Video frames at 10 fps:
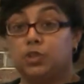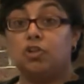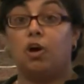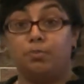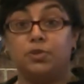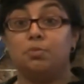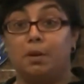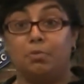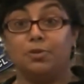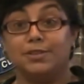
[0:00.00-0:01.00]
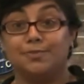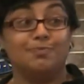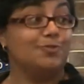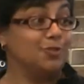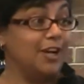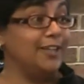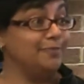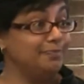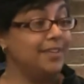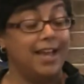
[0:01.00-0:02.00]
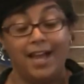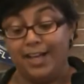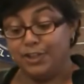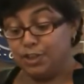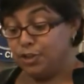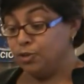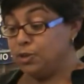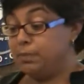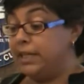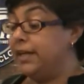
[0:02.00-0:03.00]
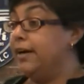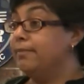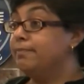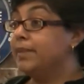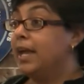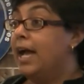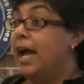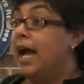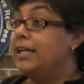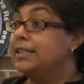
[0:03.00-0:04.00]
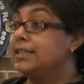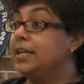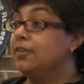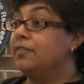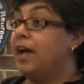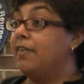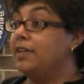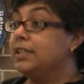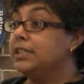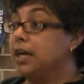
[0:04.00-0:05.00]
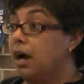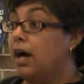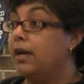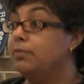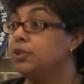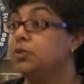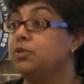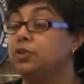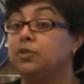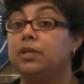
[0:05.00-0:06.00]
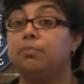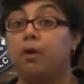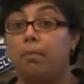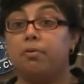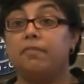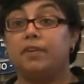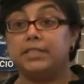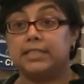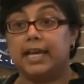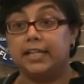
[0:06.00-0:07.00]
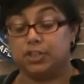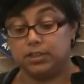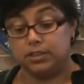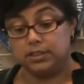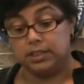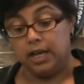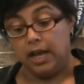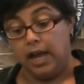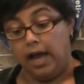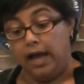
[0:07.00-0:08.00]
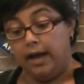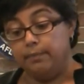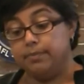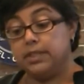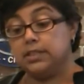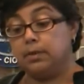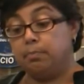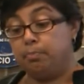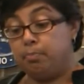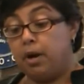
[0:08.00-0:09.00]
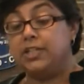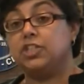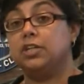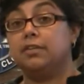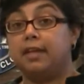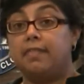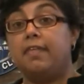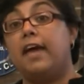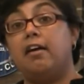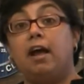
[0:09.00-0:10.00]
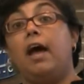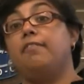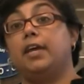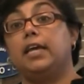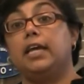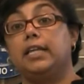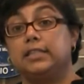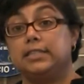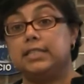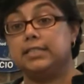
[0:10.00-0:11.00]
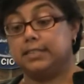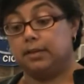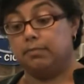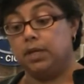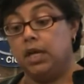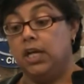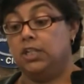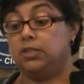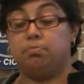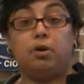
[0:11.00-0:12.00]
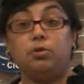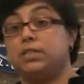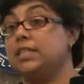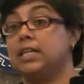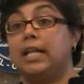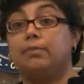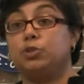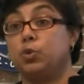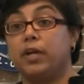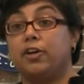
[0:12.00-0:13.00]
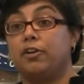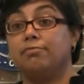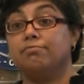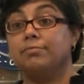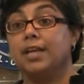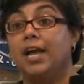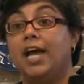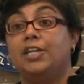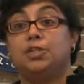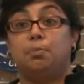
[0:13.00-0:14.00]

officers, which are OPSU members, right, to speed up. And instead of having the time to do the proper investigations, there's a pressure that they're having in the system to process claims quicker,